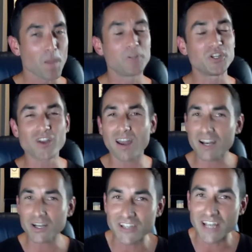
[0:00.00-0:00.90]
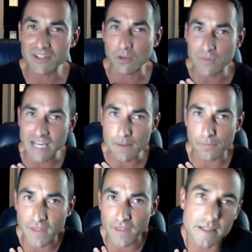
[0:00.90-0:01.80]
But you got to understand some deep
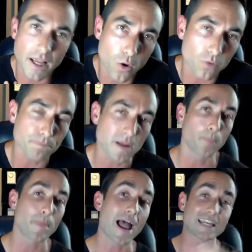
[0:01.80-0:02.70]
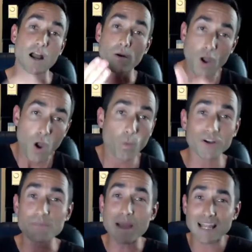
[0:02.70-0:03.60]
things that are holding people back. Now,
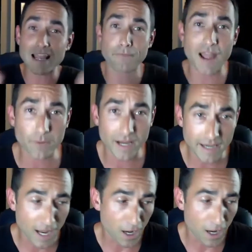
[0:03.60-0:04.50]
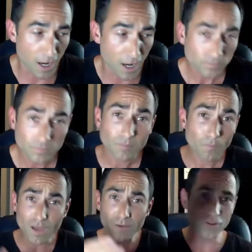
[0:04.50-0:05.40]
where's my life at right now? For